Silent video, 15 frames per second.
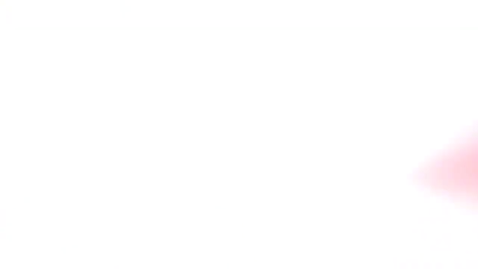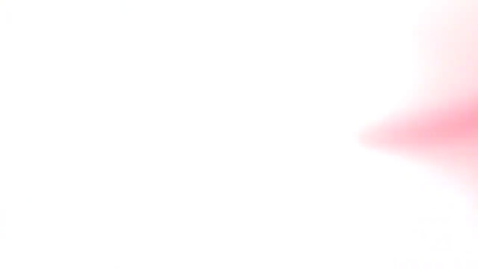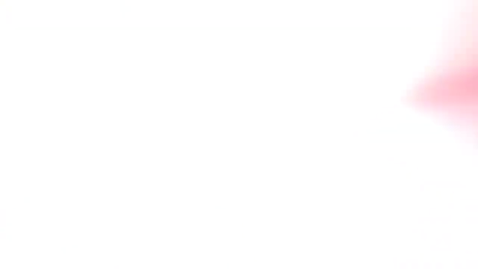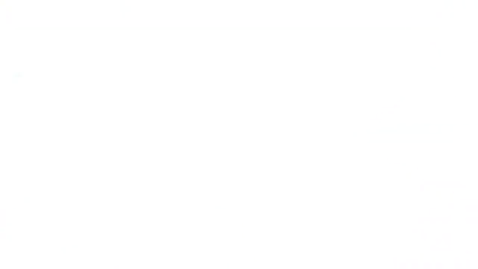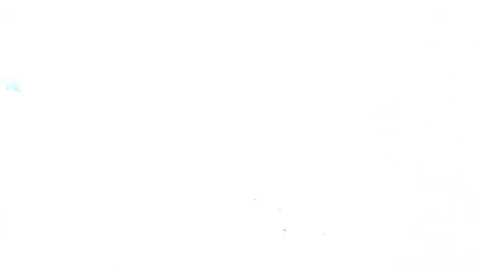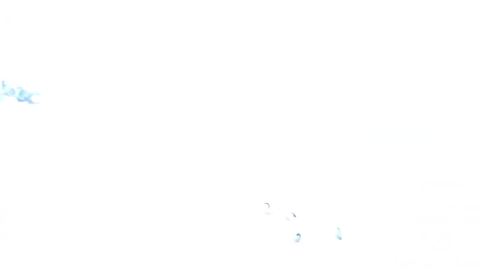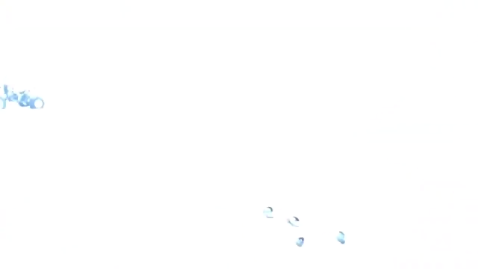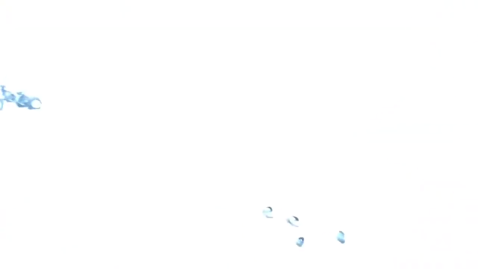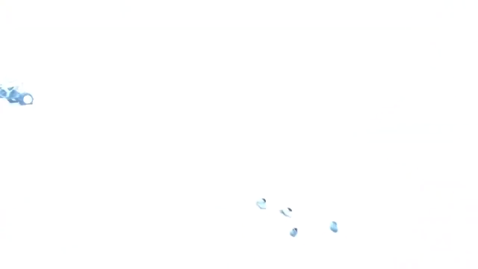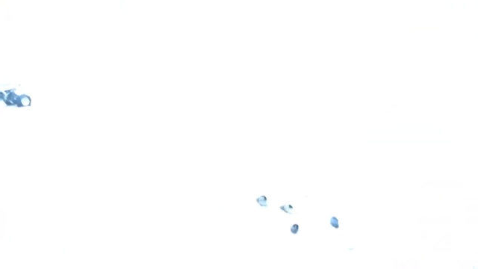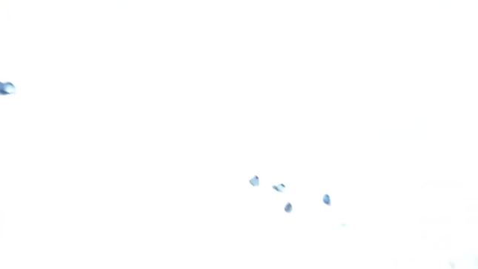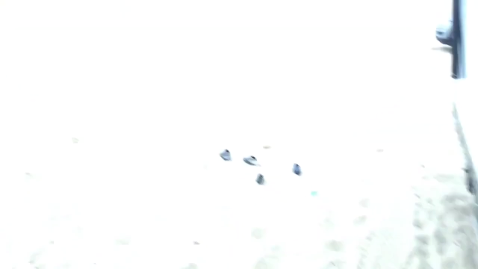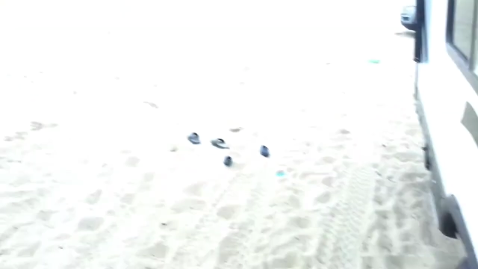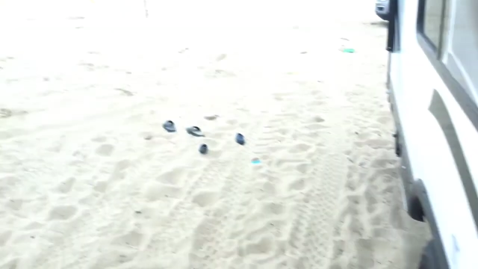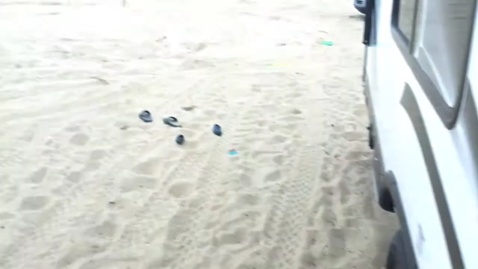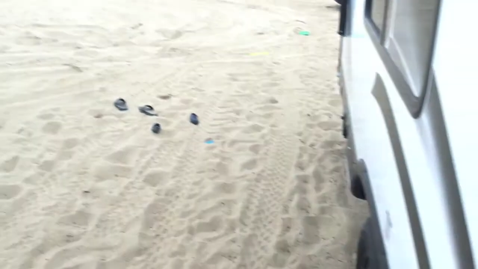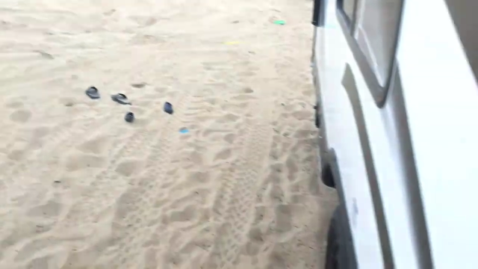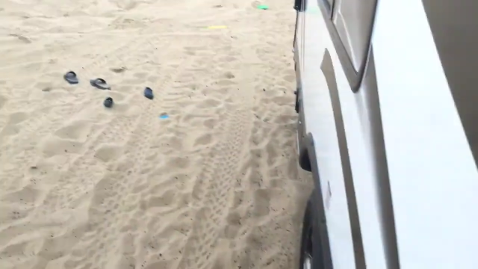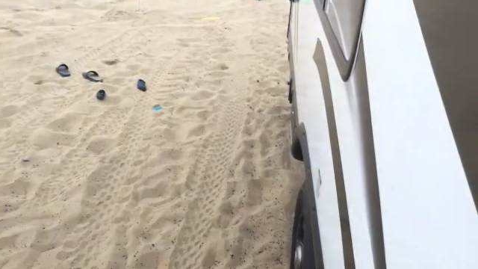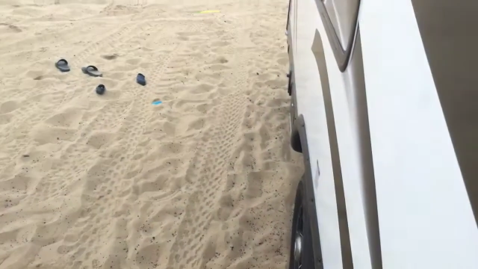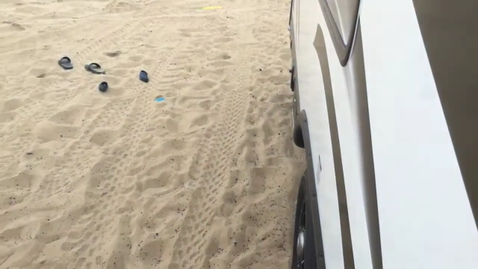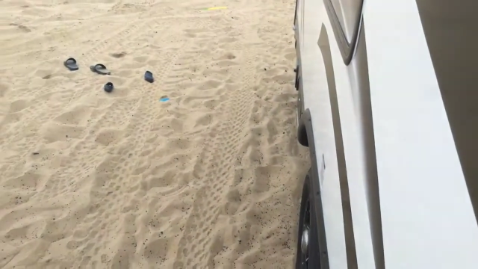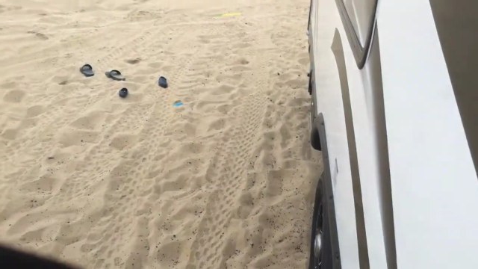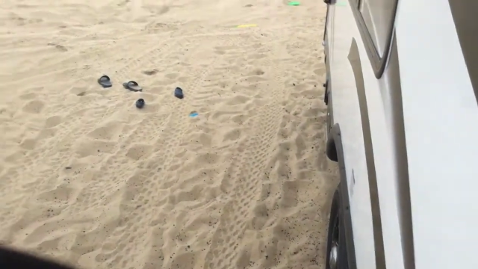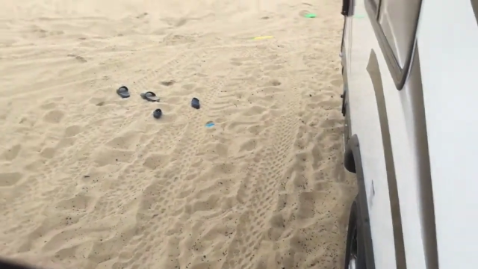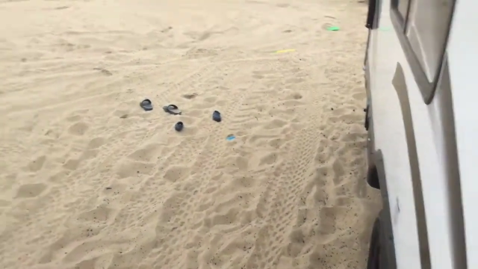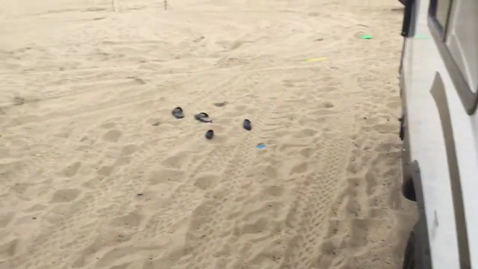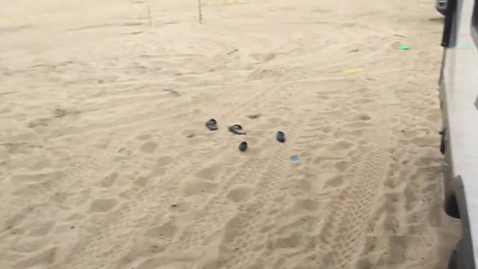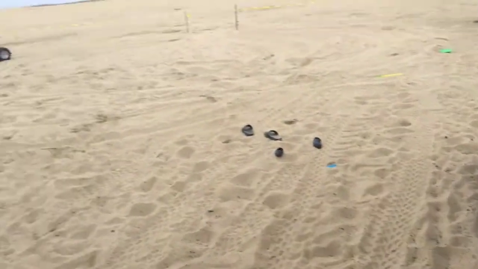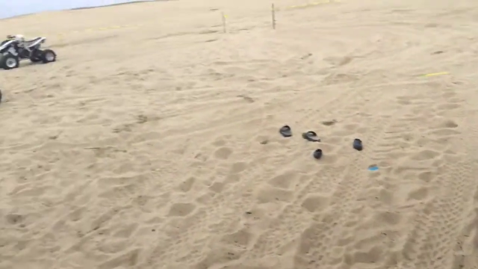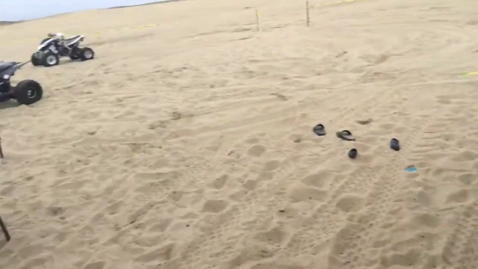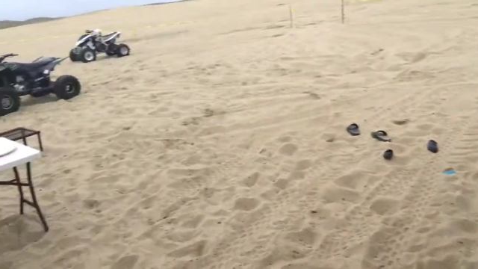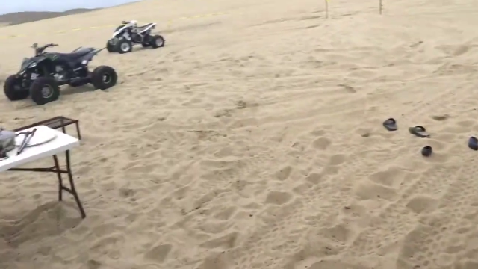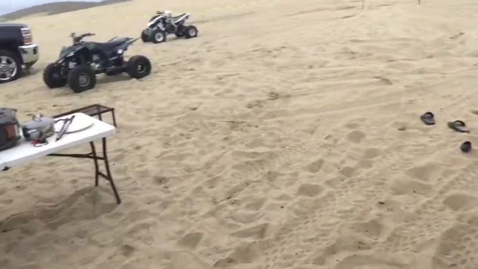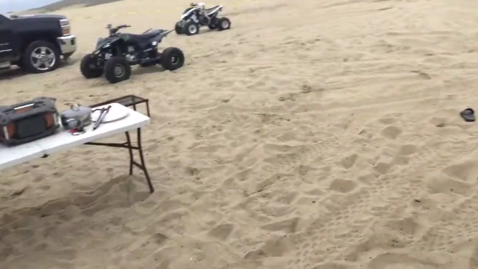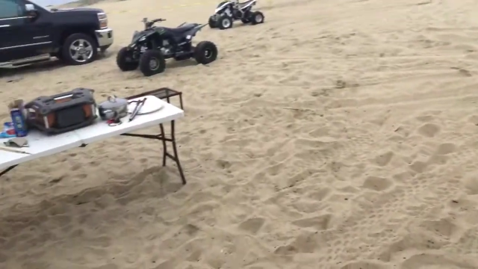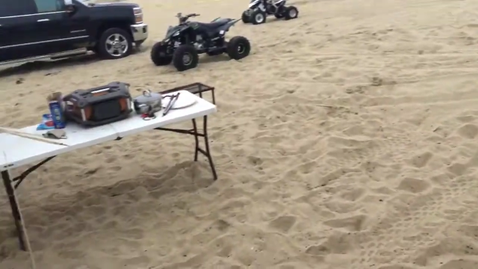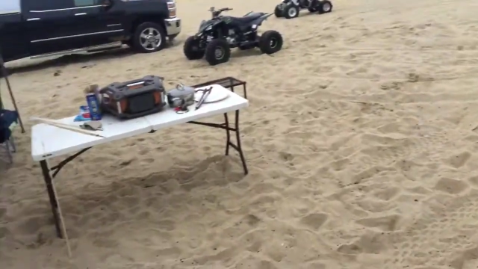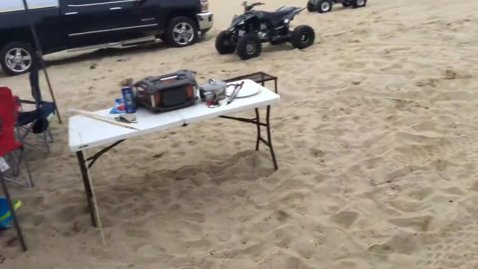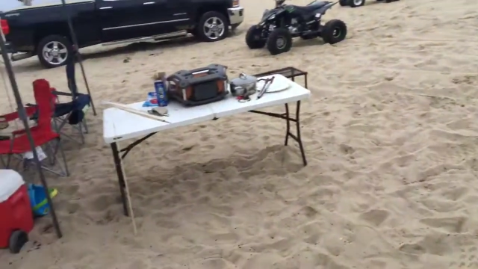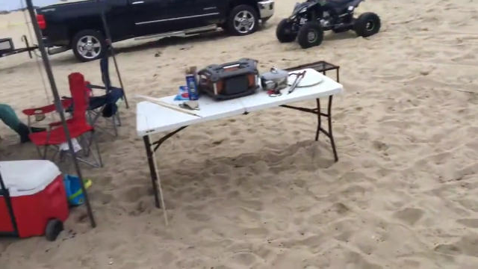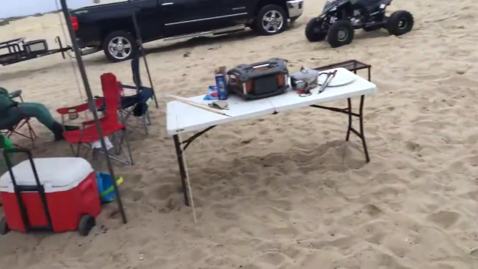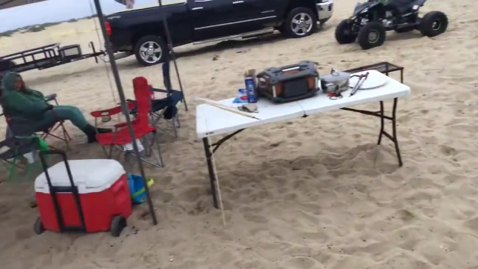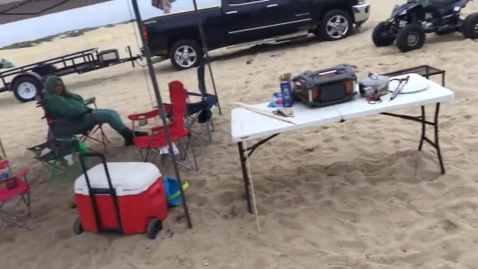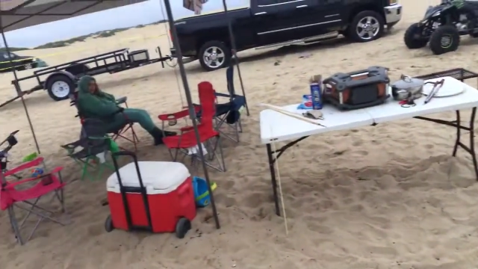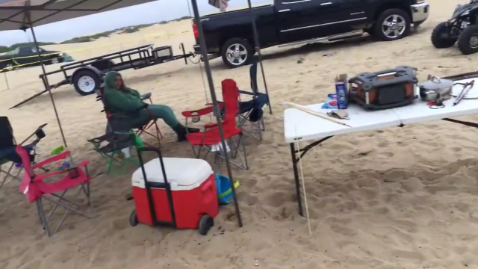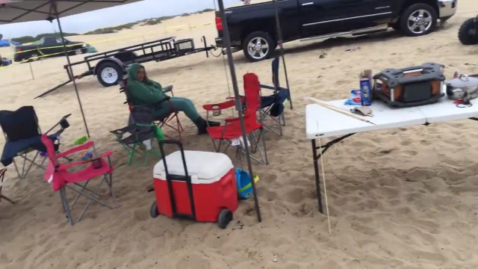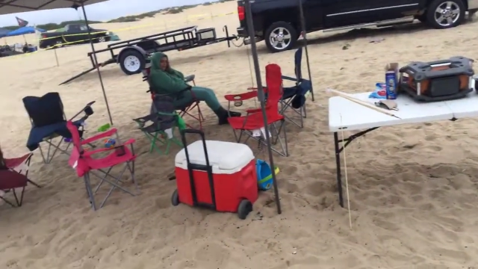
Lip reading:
Nobody's mouth can be seen.